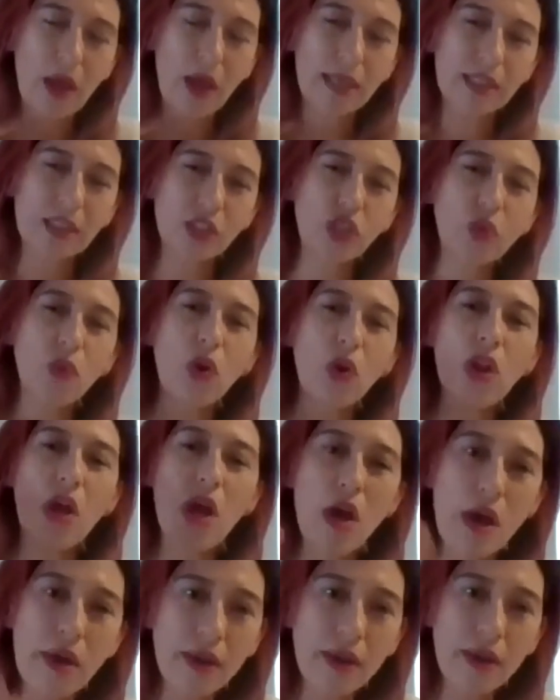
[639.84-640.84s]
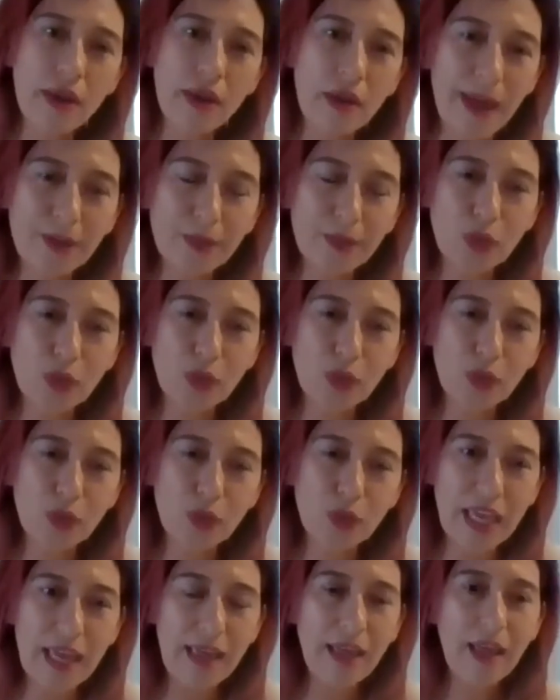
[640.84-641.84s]
as you learn about
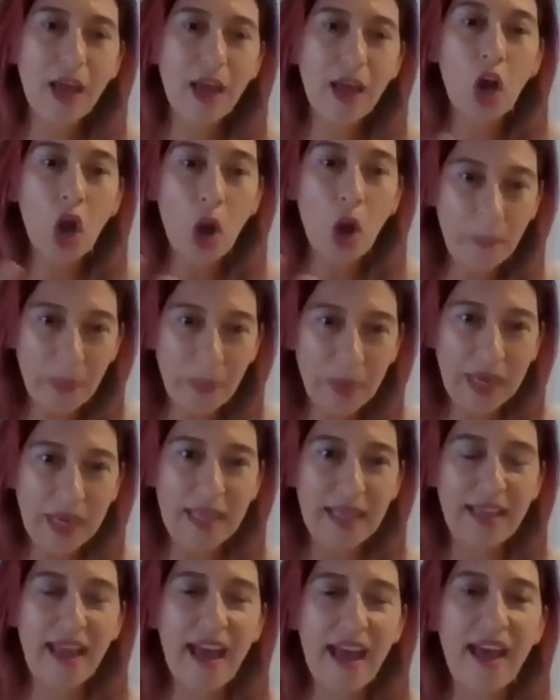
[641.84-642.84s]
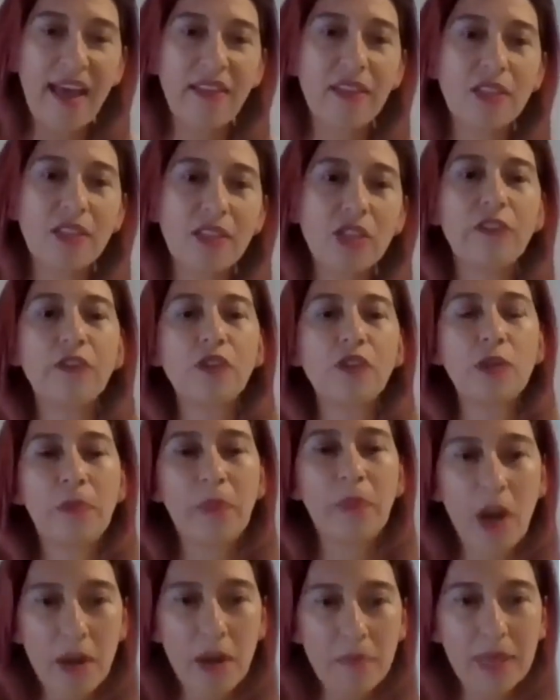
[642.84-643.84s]
the company and the different
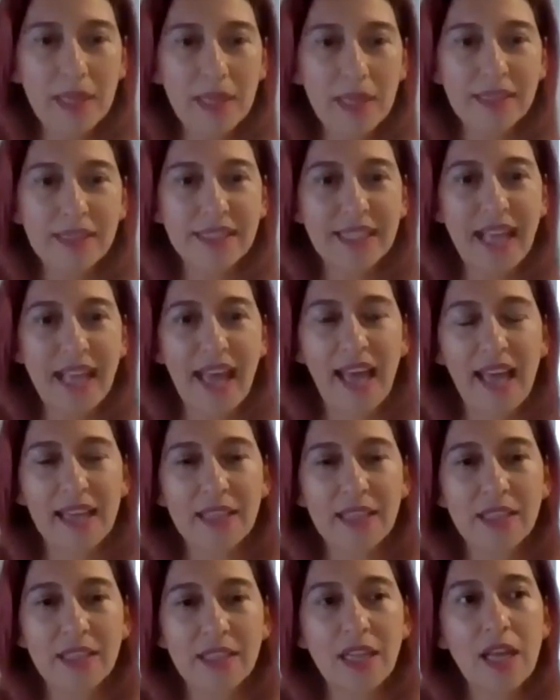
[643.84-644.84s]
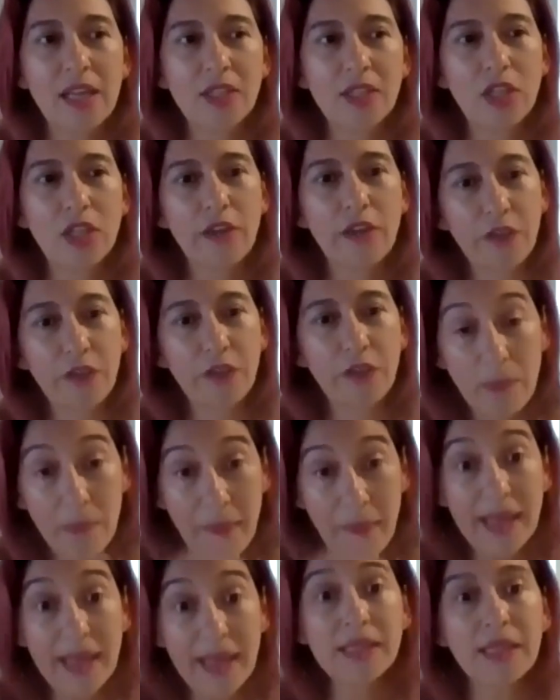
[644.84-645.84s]
departments and the different
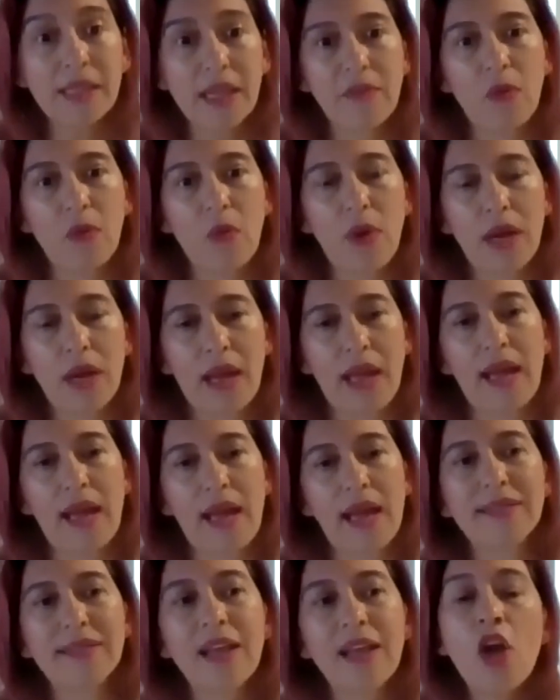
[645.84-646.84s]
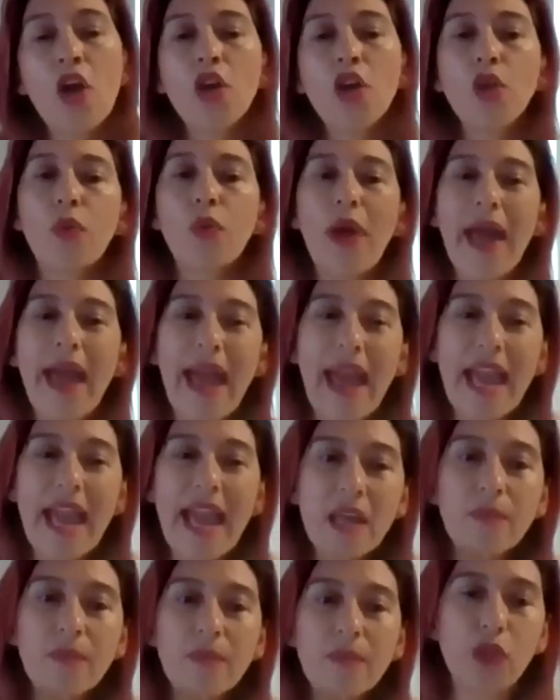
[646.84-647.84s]
demands that everyone has, you're
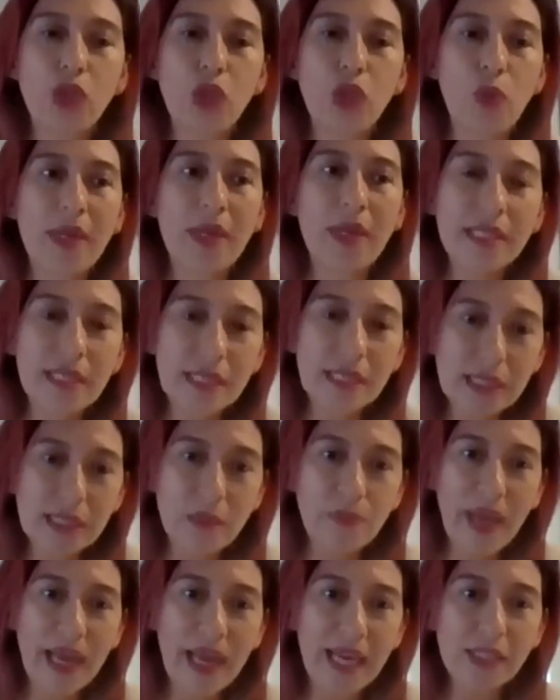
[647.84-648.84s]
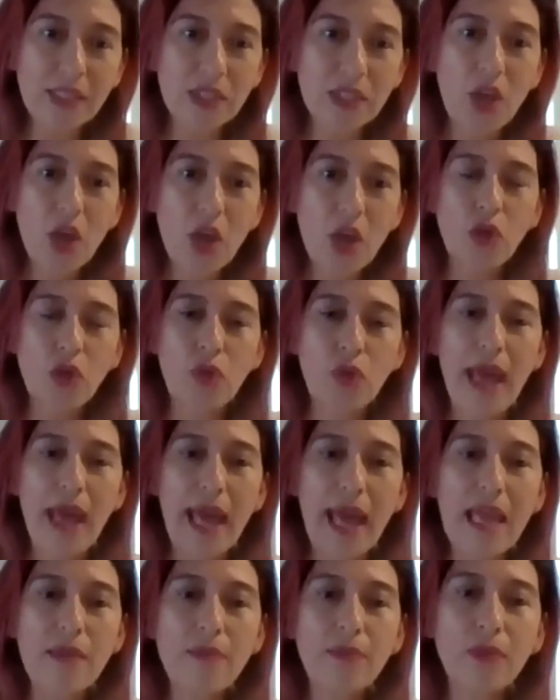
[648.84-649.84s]
able to anticipate, you're
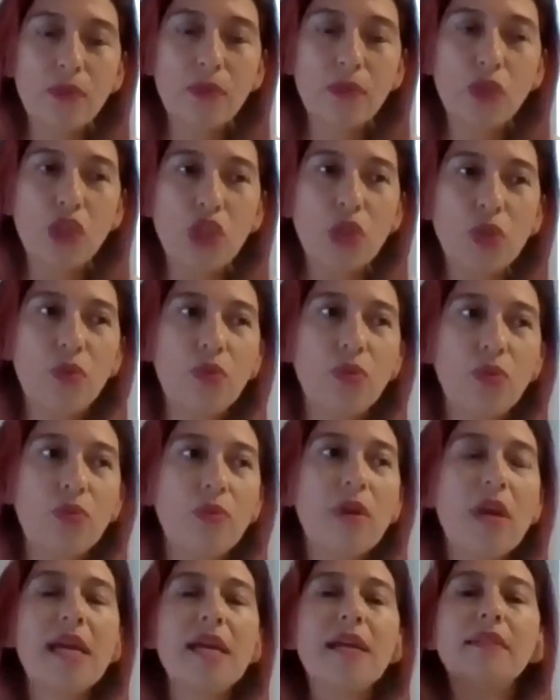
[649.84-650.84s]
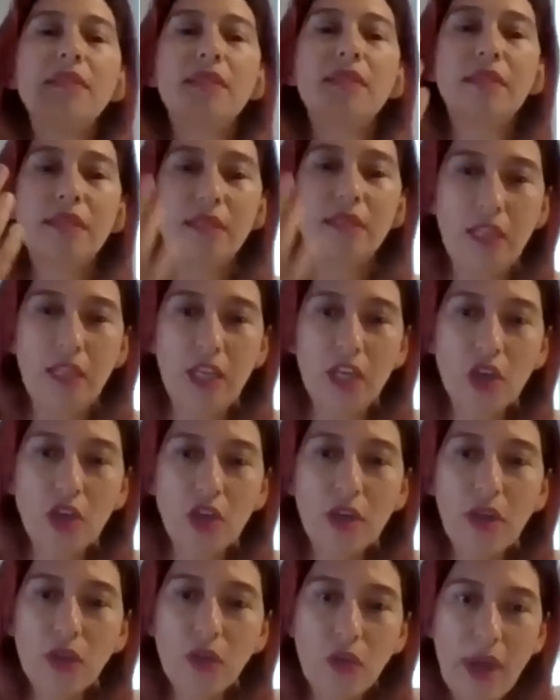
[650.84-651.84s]
able to
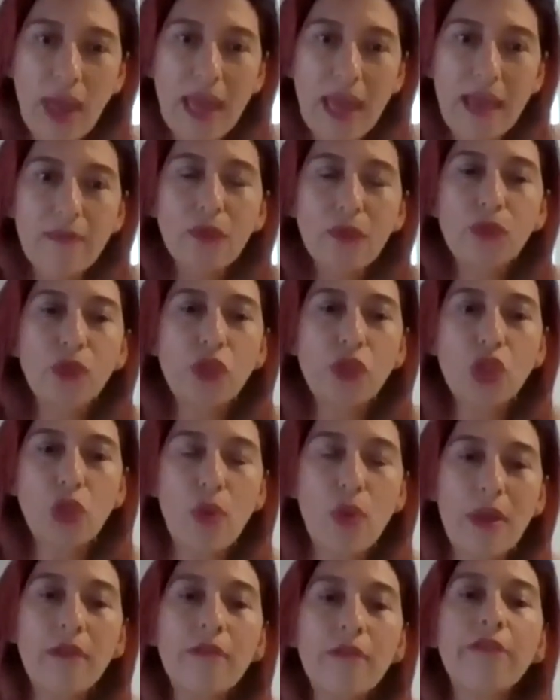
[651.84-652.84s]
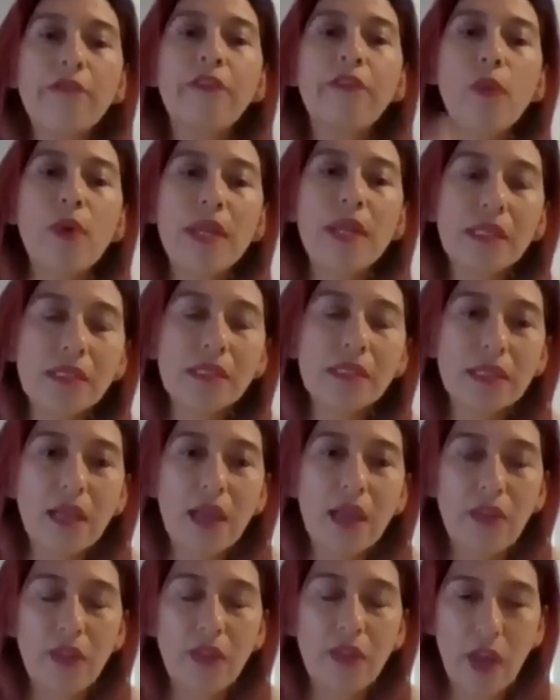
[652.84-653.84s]
steer, you're able to influence
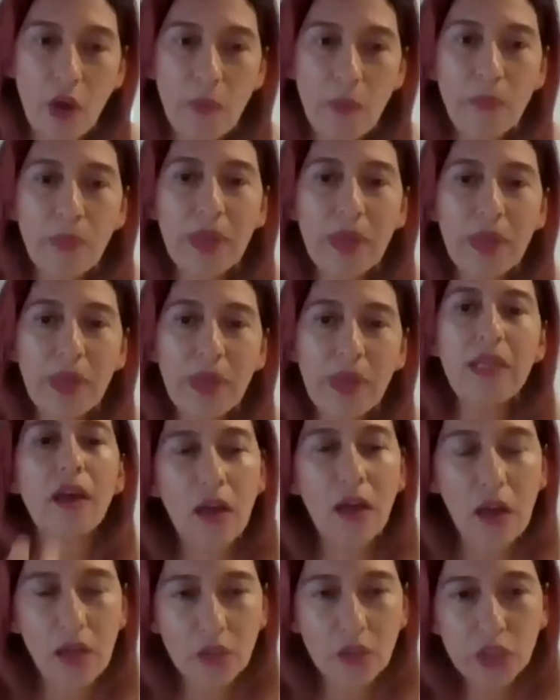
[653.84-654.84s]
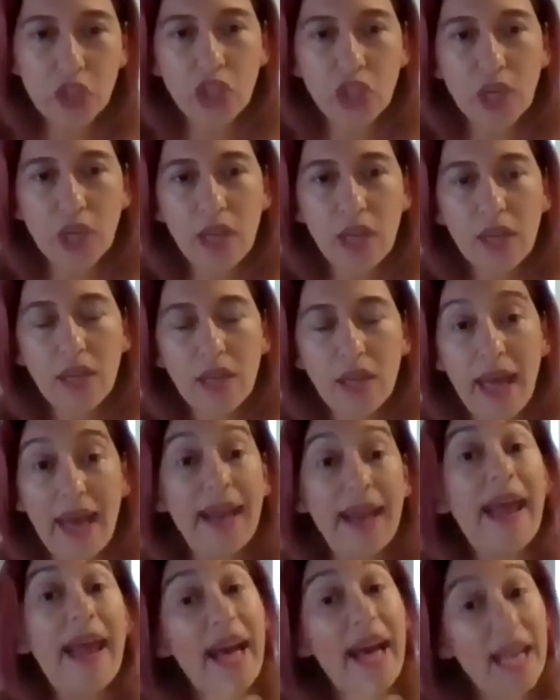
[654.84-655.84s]
the company, the culture,
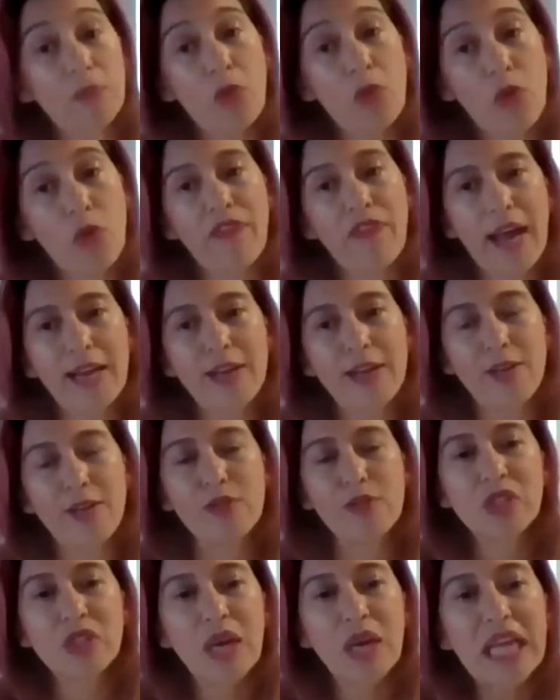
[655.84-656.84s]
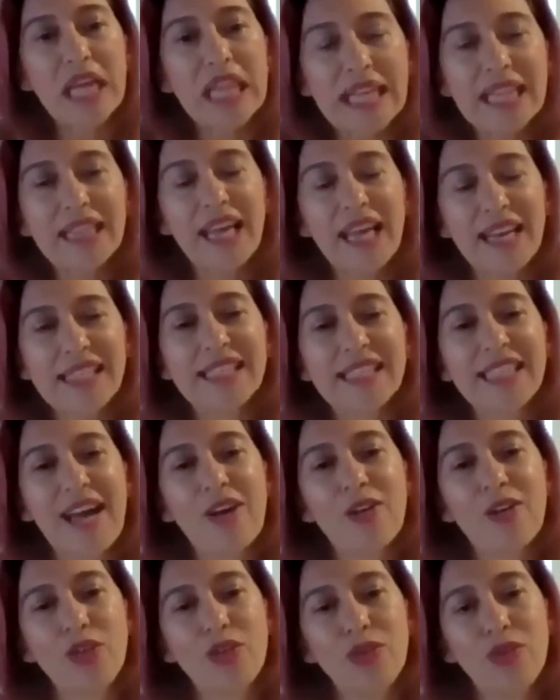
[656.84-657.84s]
and add more value. So I think that is
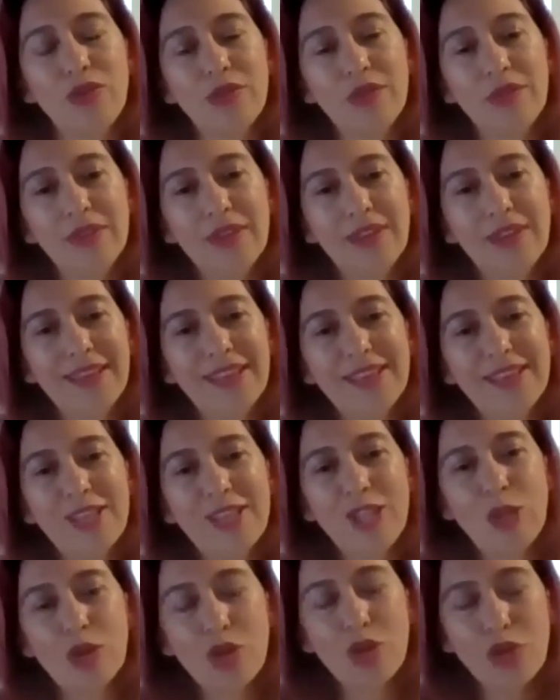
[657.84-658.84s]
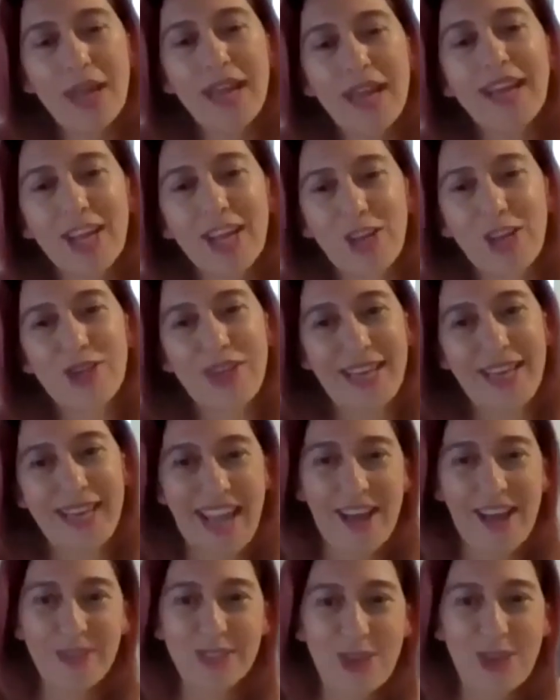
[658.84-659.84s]
how you create a good
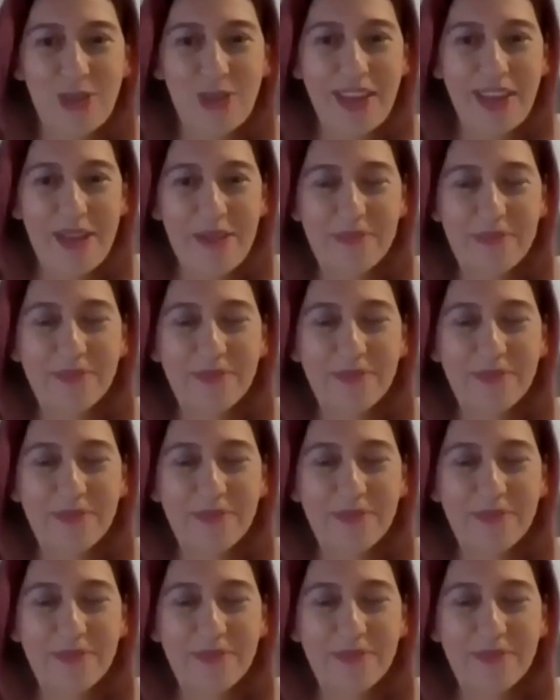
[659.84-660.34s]
in-house lawyer.